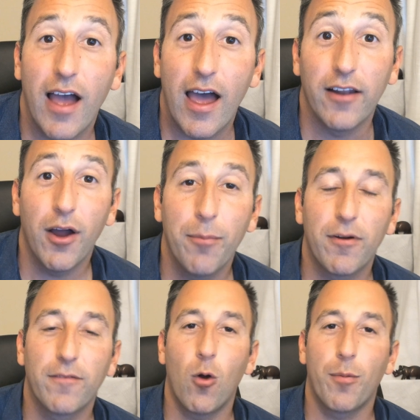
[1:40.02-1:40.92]
at a
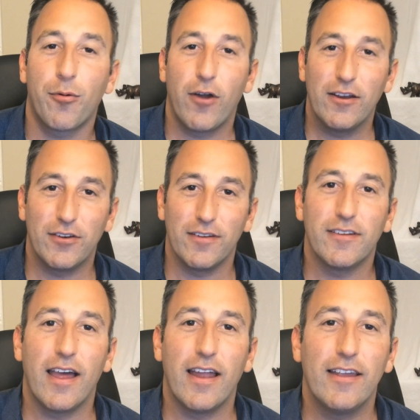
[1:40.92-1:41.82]
number of
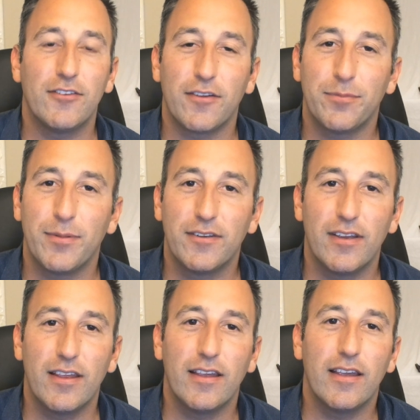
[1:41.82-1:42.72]
corporations, at
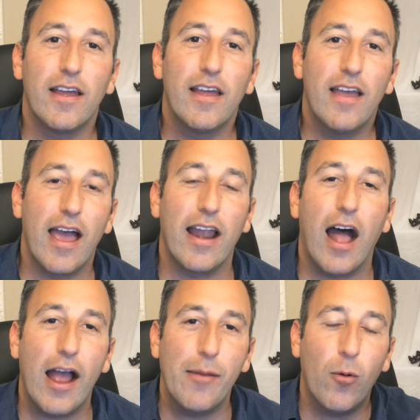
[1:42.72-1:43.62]
HSBC, at
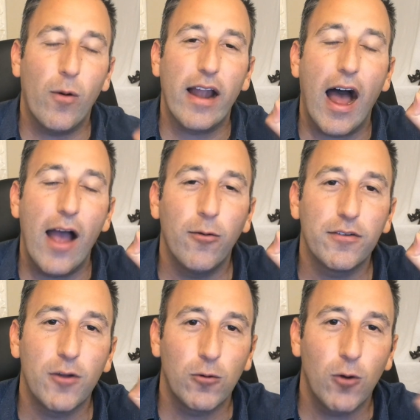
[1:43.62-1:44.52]
High Point. I
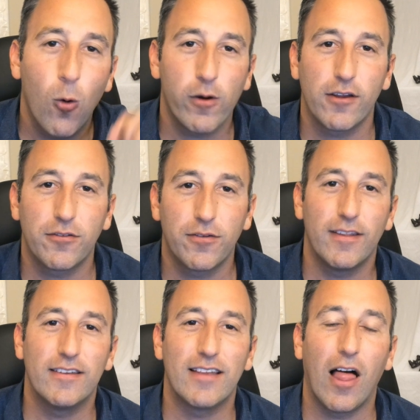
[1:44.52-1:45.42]
was notorious for
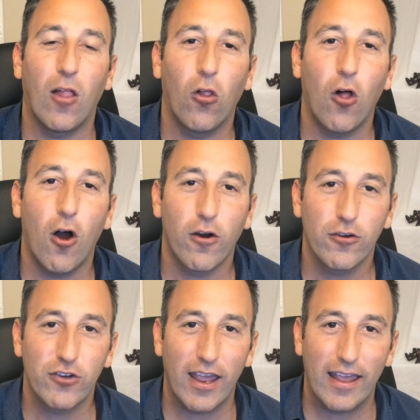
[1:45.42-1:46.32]
these
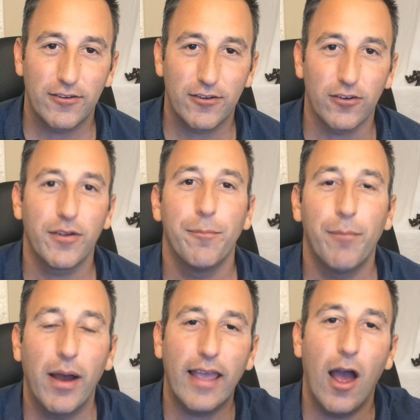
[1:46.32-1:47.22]
large answers.
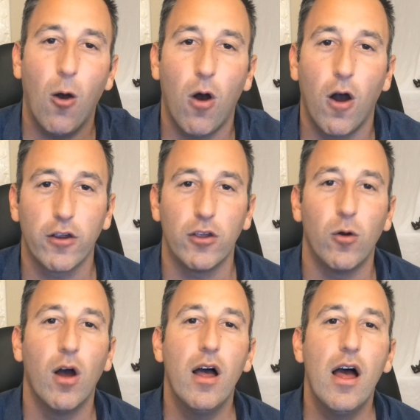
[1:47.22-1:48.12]
Mike, how are
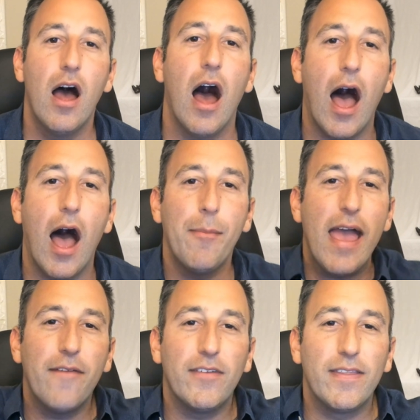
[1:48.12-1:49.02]
you? I'm
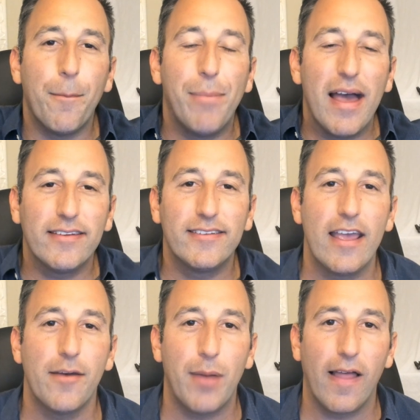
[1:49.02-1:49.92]
having the best
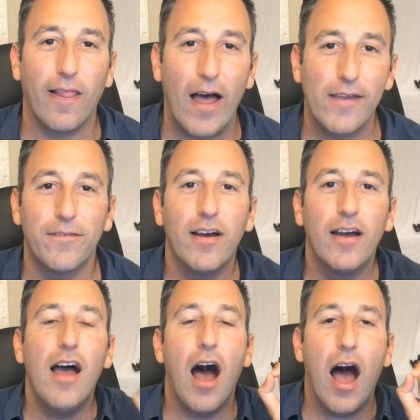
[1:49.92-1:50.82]
day of my life.
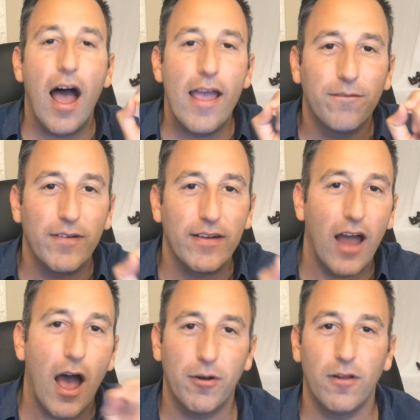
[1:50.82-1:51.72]
I am
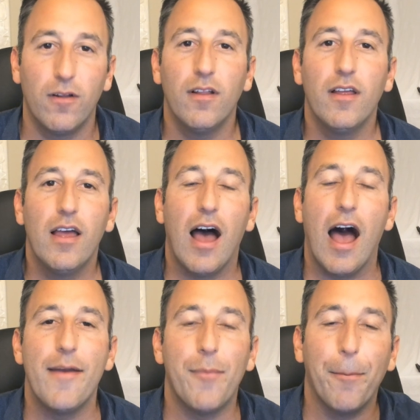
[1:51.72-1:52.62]
phenomenal.
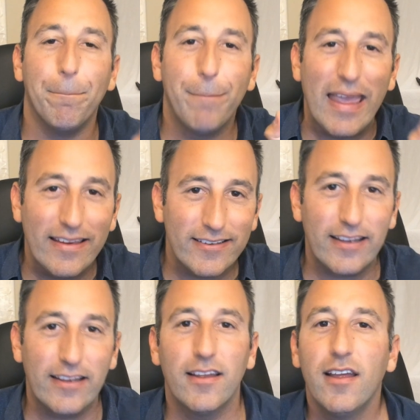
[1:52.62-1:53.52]
I am
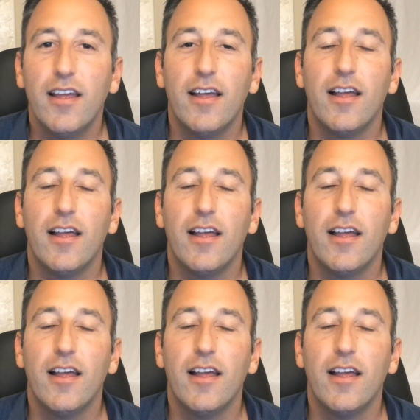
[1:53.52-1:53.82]
amazing.